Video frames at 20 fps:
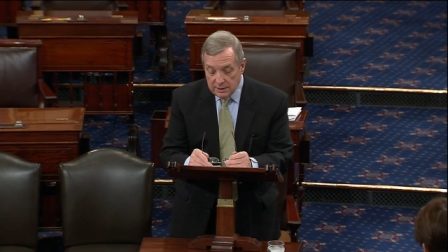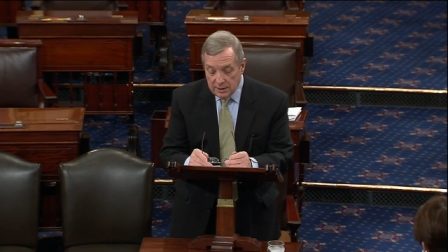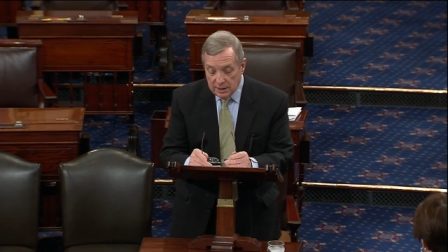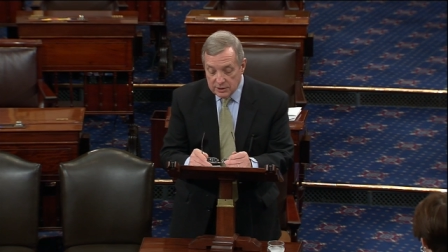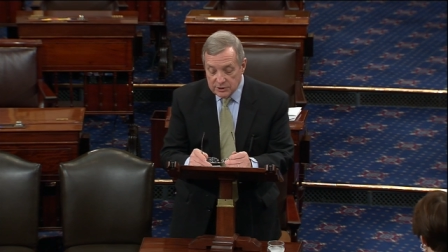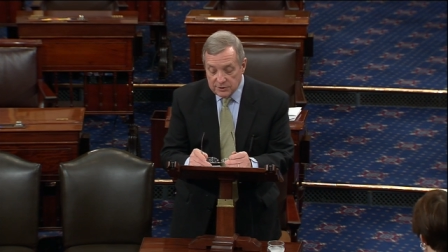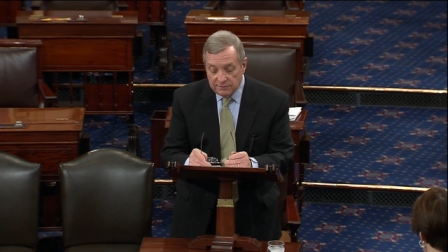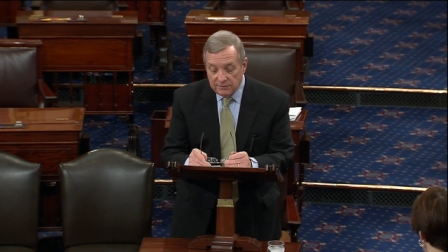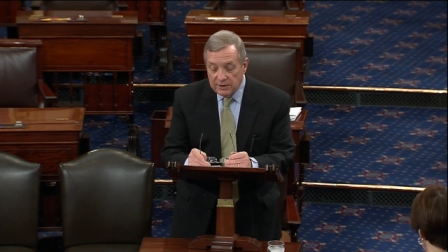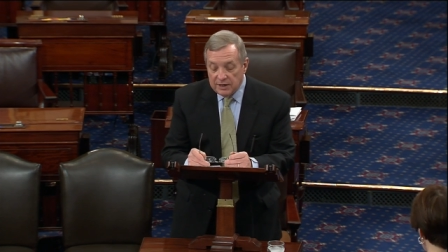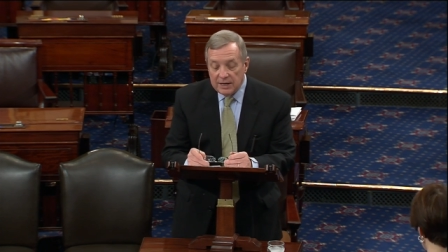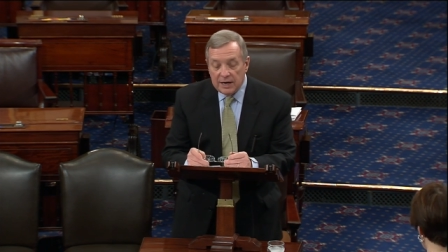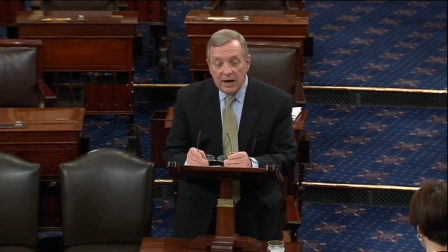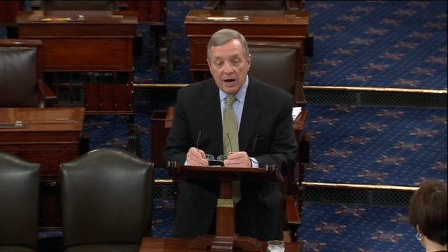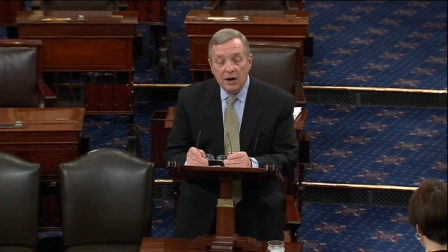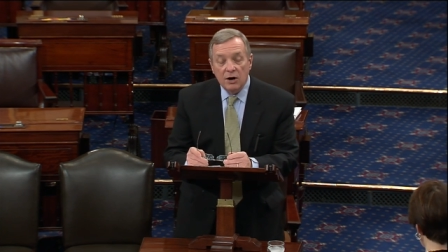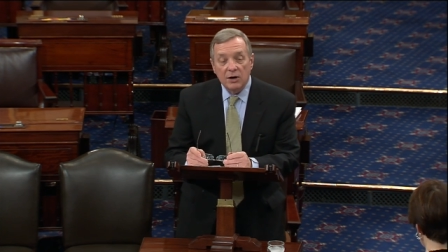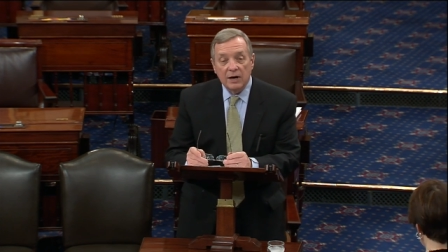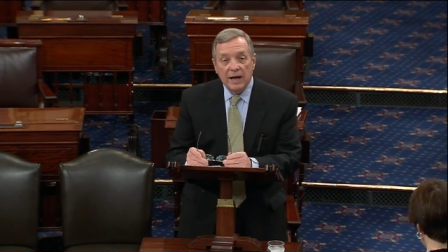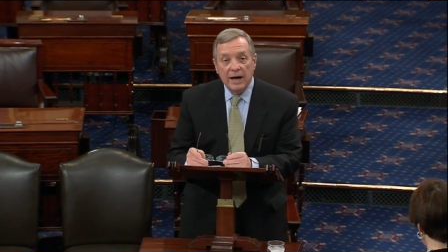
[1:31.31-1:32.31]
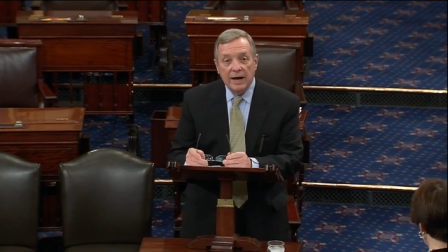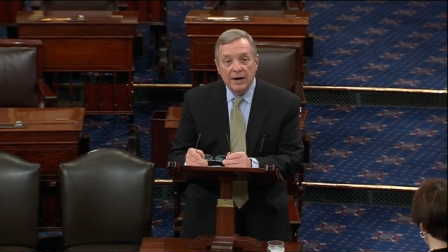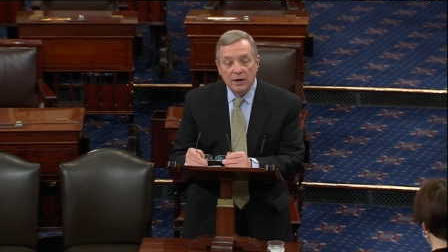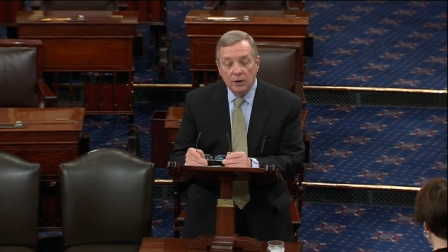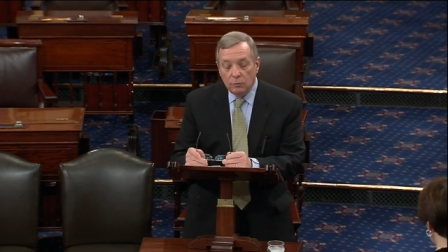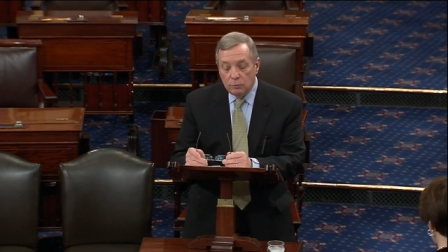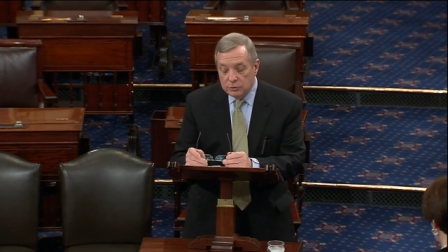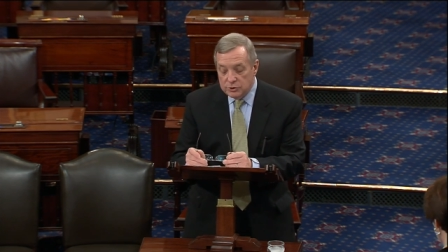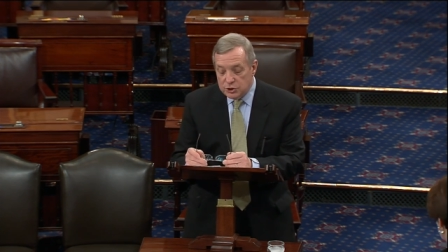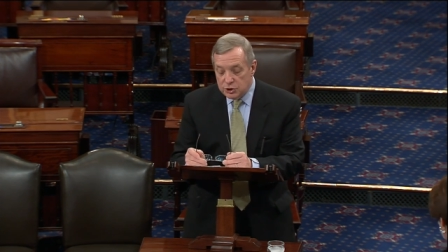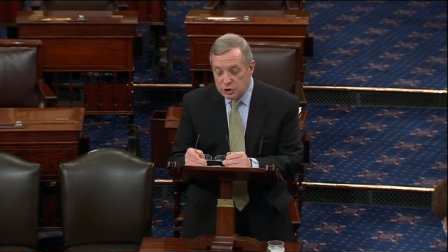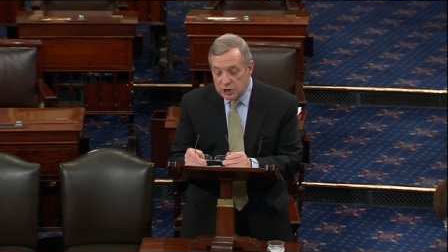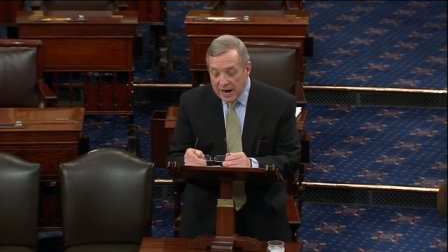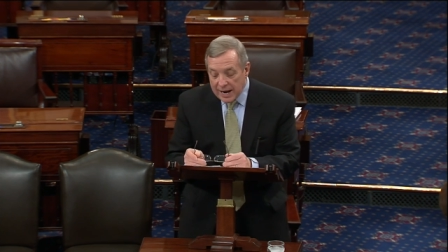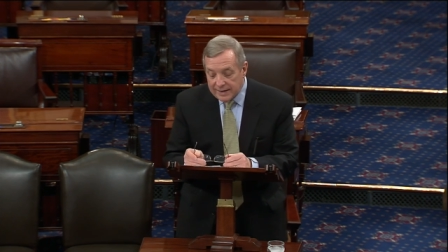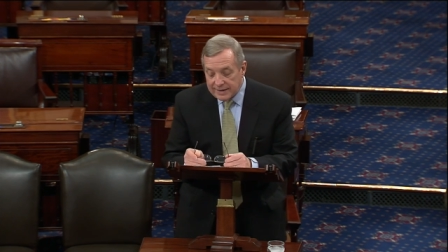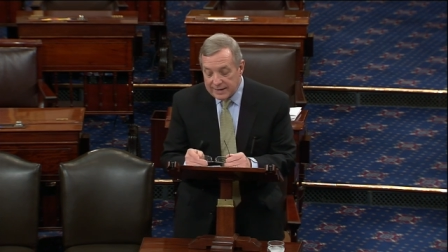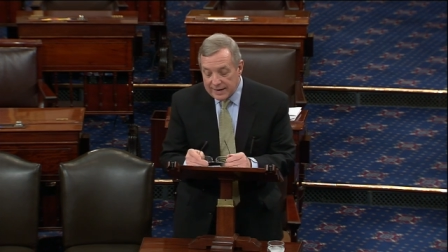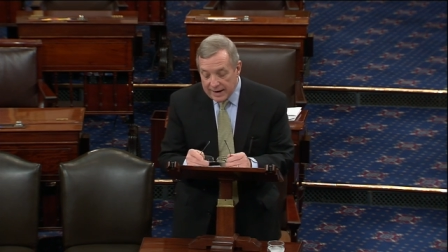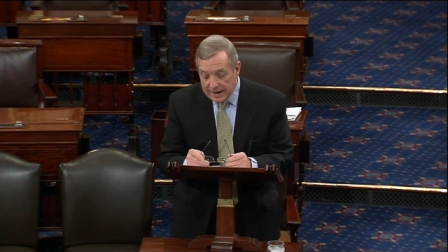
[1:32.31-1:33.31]
A civilian airliner was
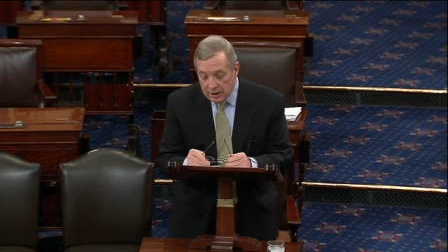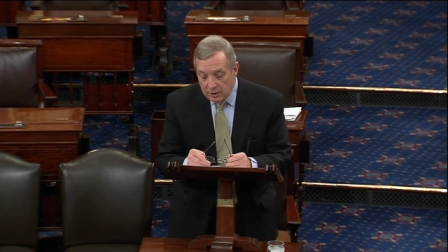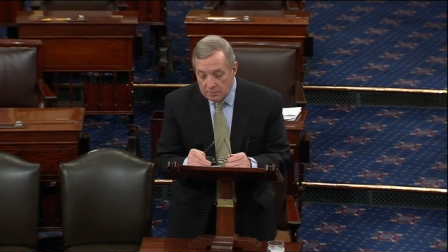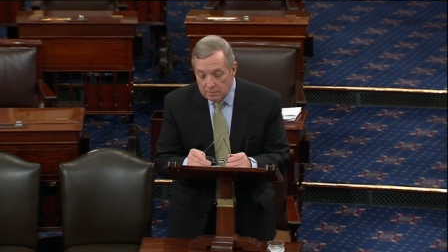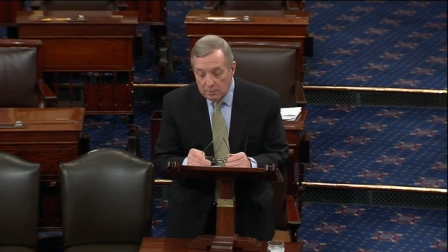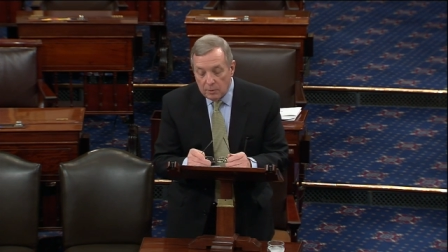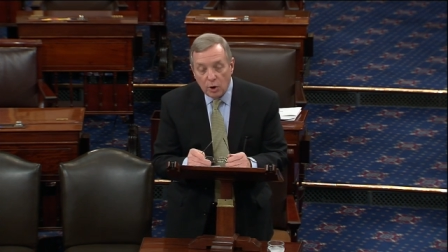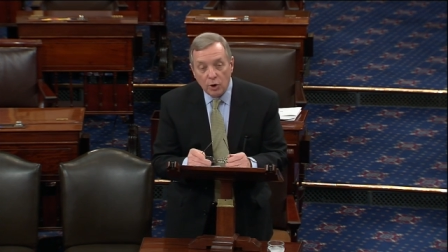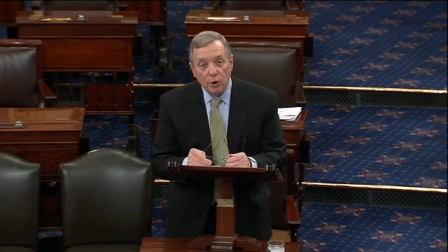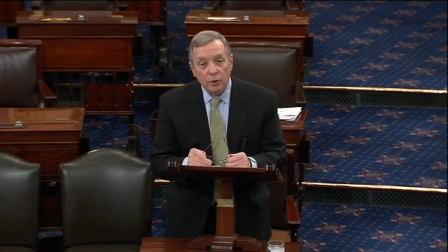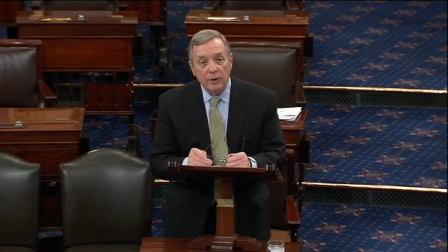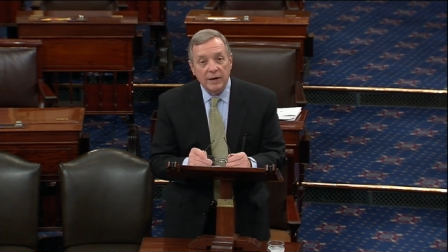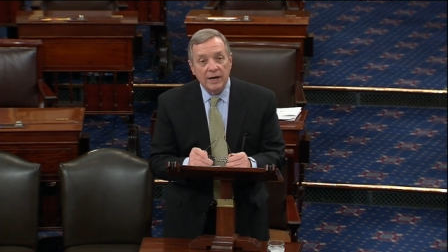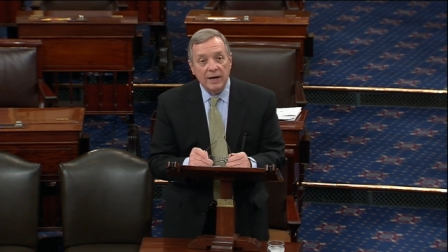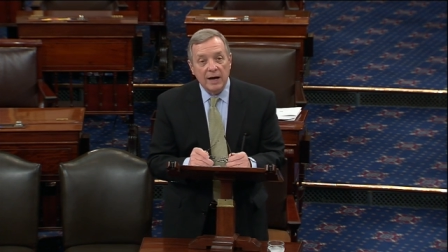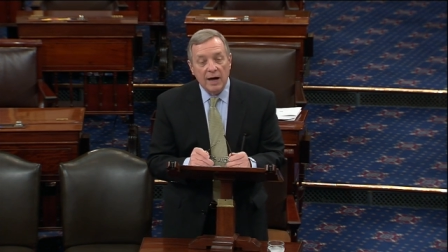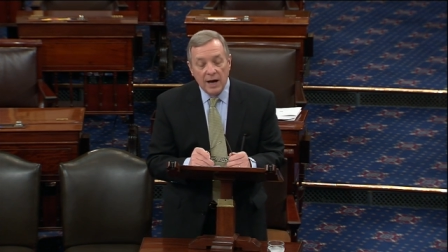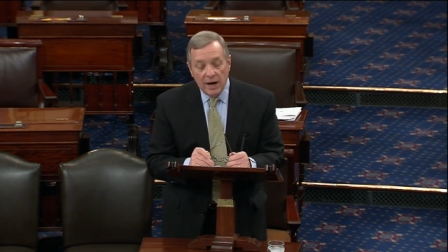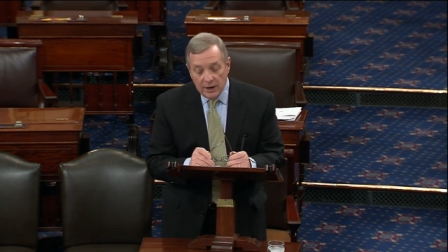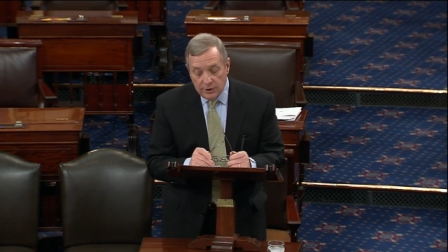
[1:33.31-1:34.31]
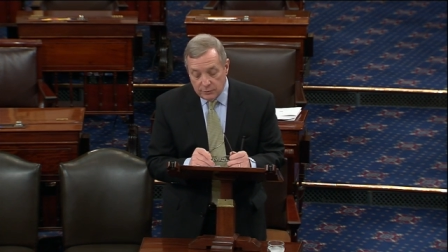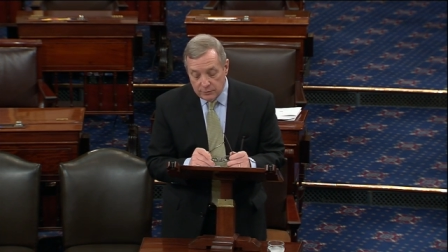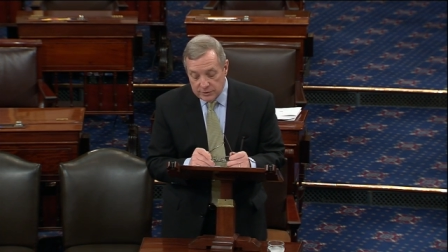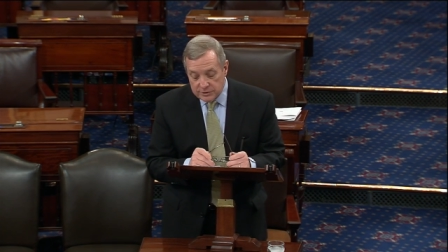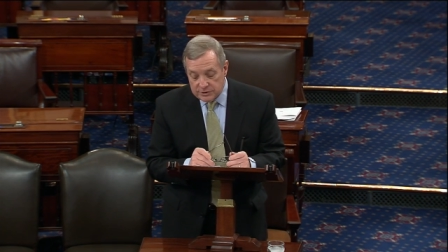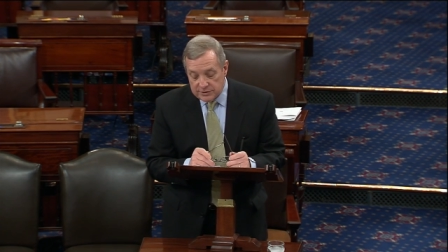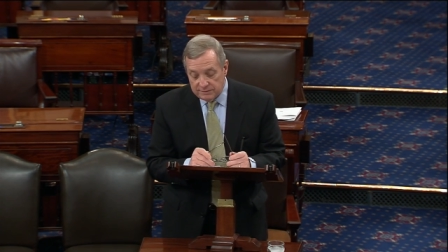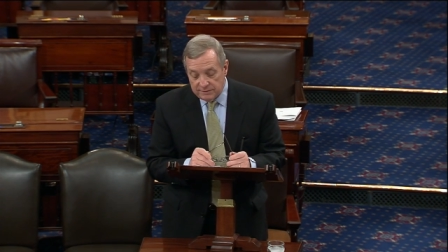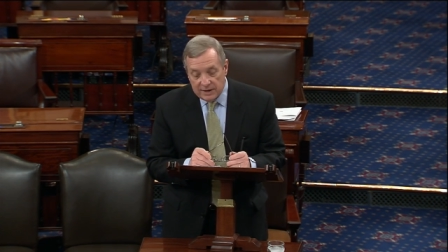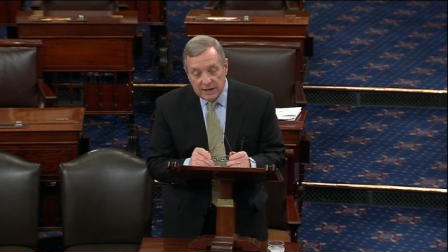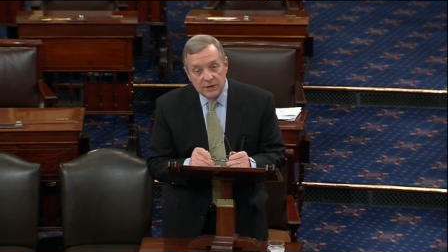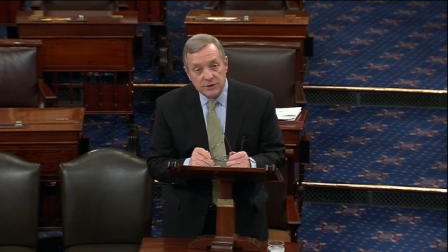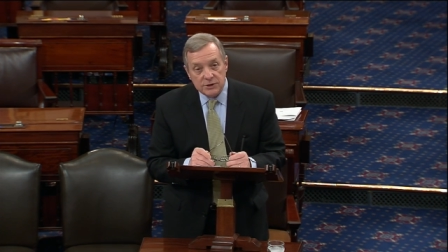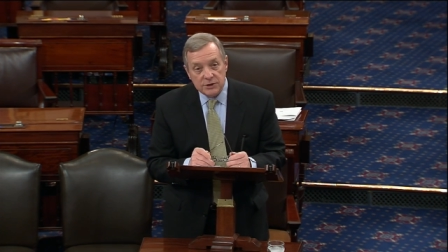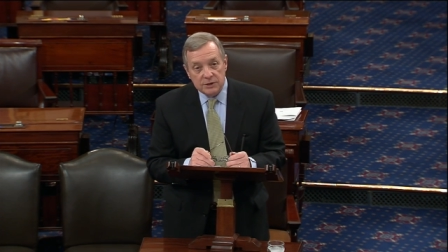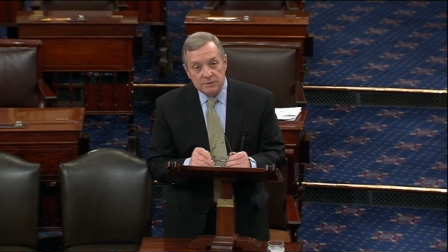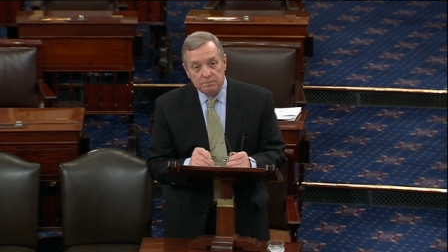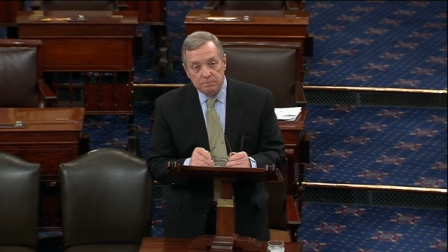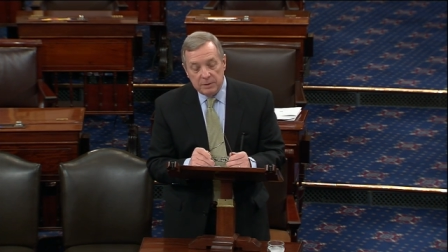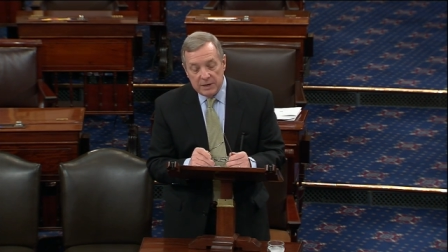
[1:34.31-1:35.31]
shot down, murdering hundreds of
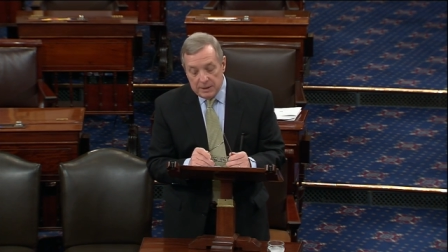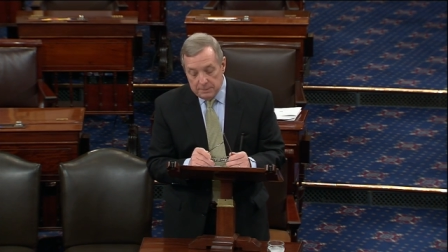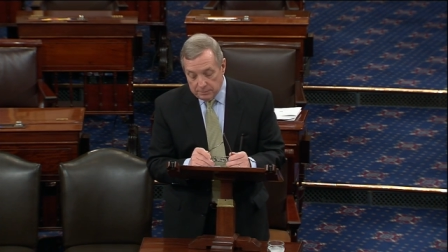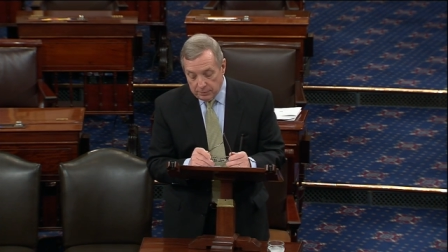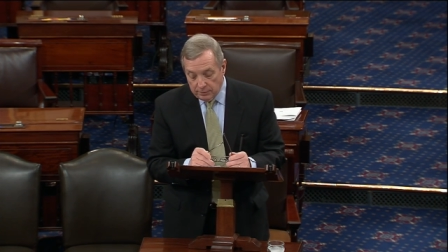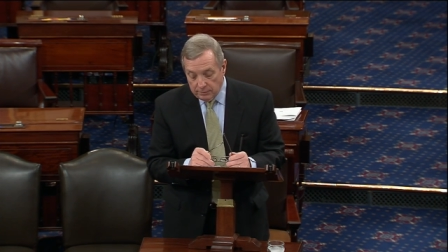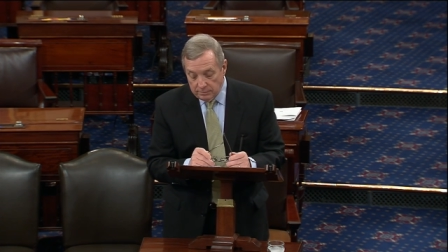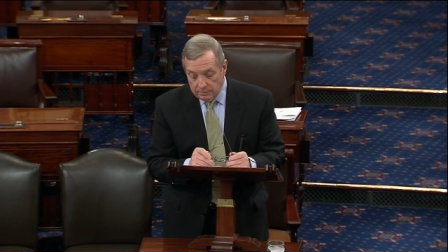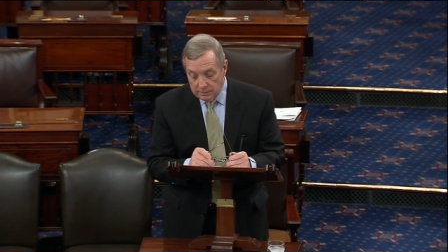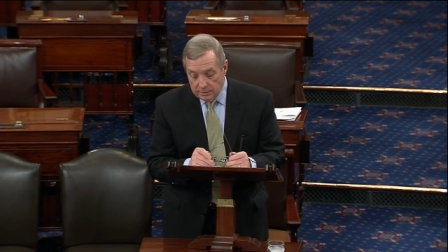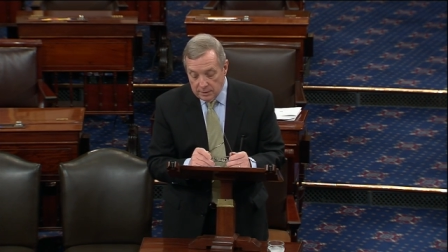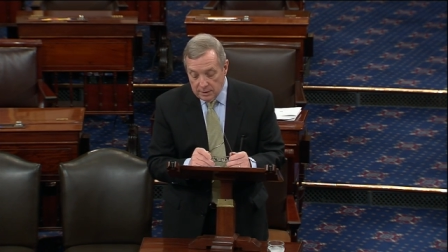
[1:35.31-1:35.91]
innocent people.